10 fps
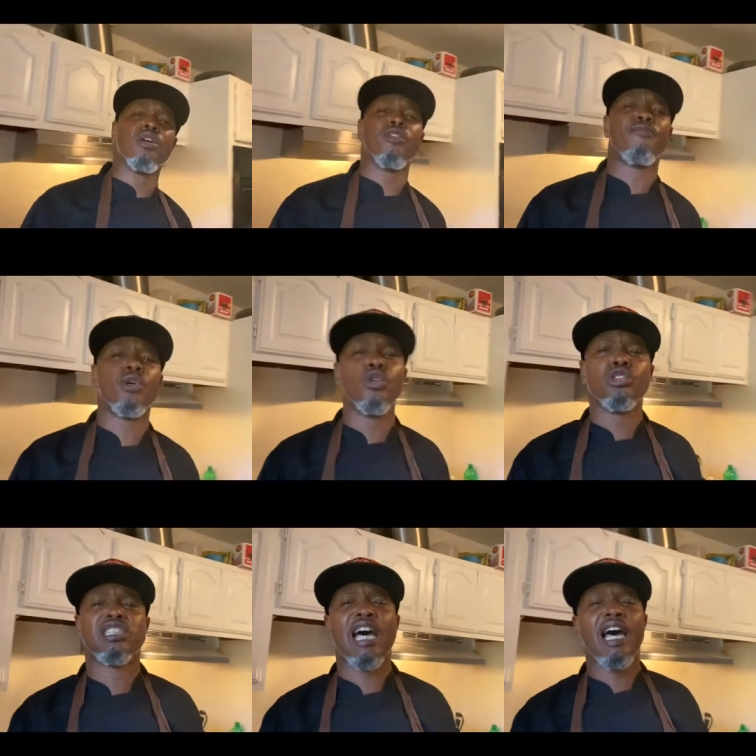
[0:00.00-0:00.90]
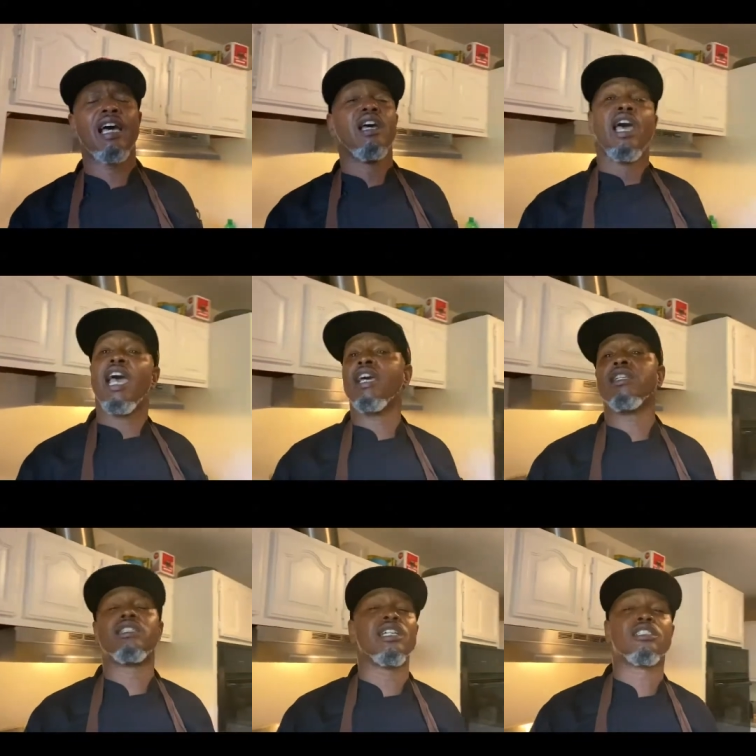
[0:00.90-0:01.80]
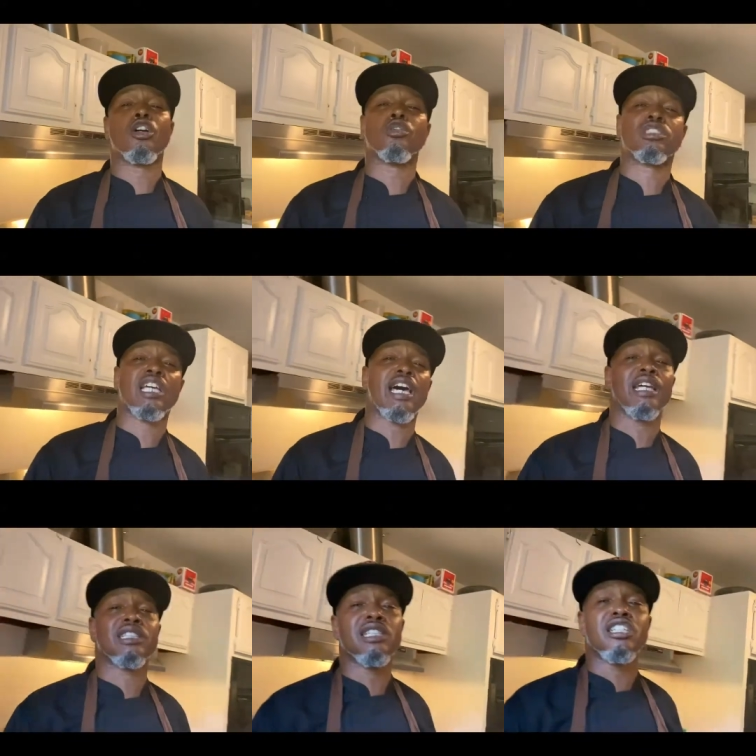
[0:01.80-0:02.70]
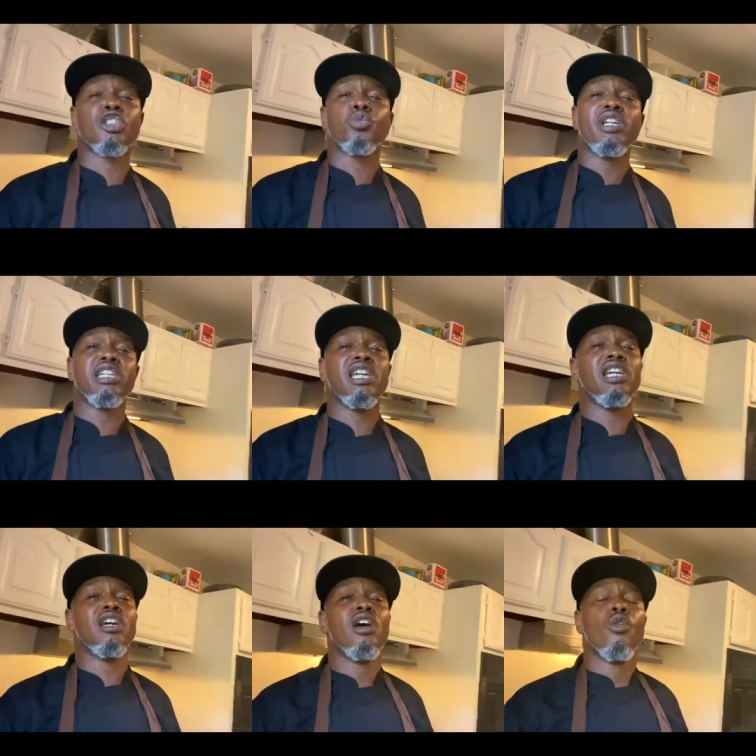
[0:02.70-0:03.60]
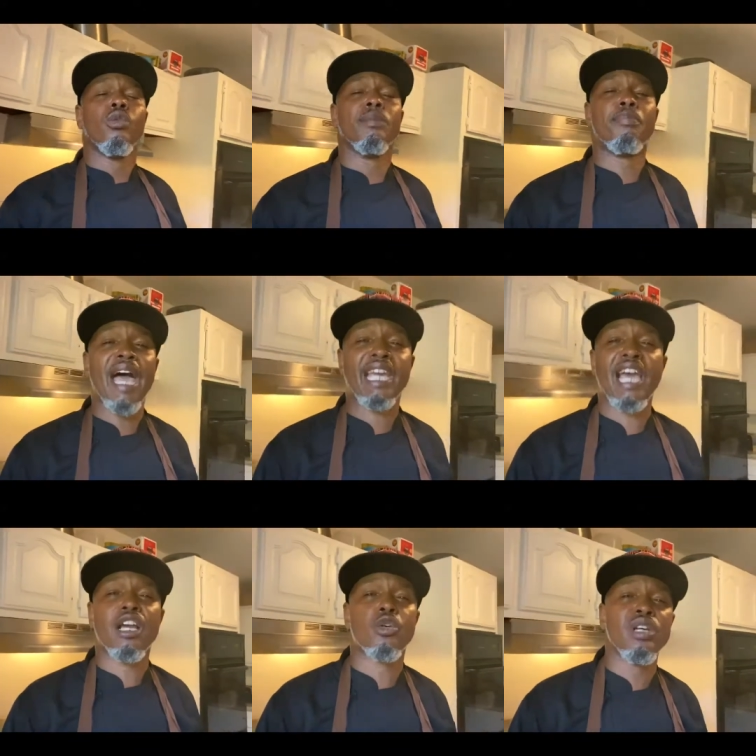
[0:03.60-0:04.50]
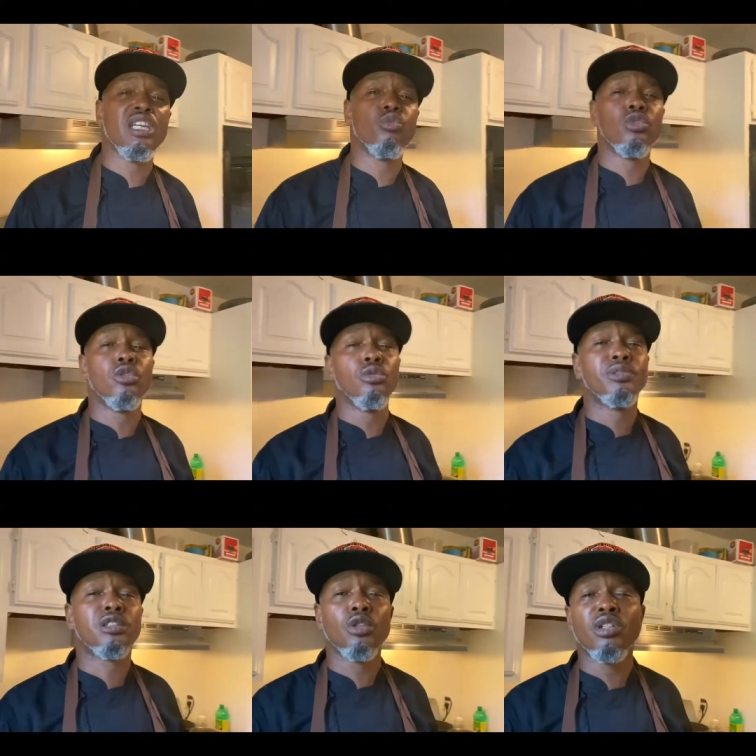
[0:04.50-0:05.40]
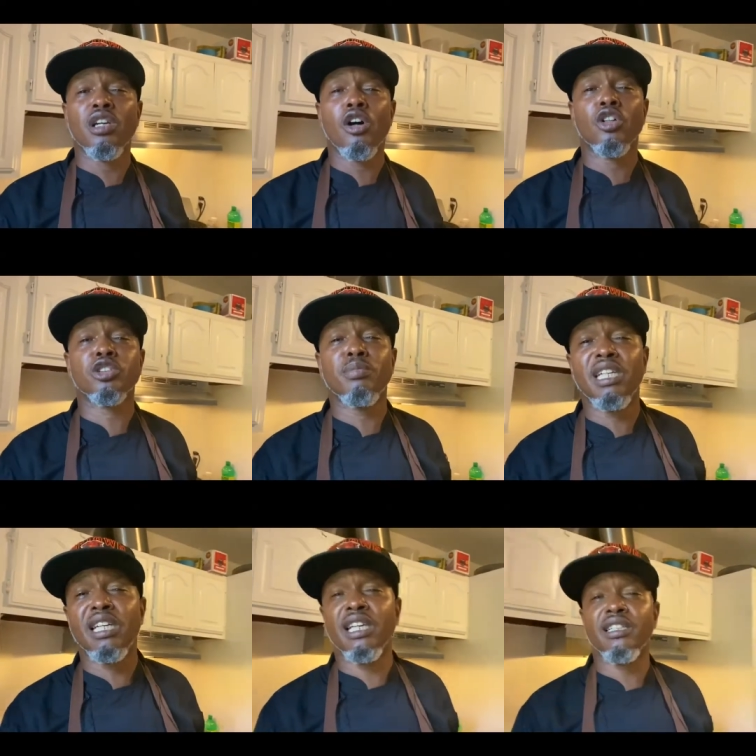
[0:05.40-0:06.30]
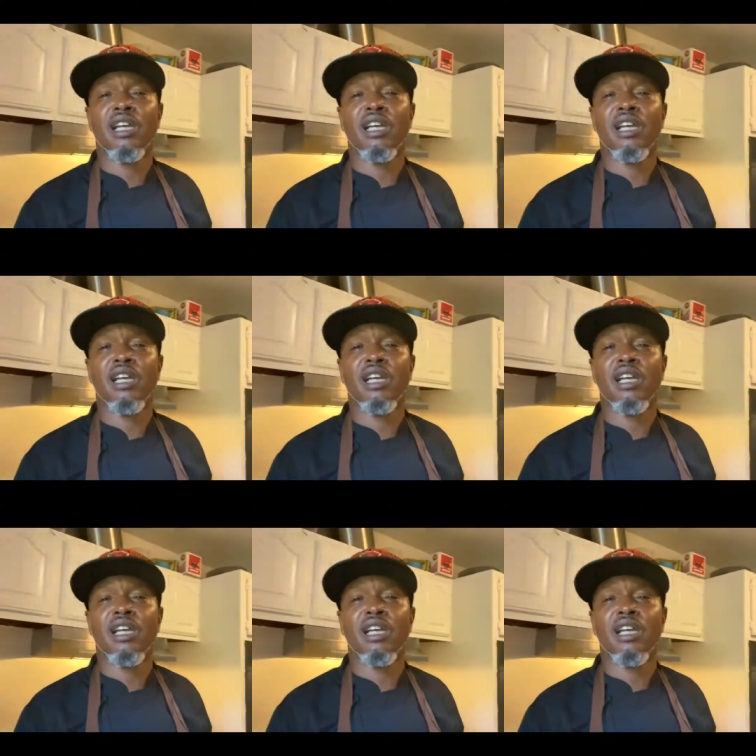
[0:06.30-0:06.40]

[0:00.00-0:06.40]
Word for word: On the food side and the disco side. I think this weekend we back at Green Room Studios. Me and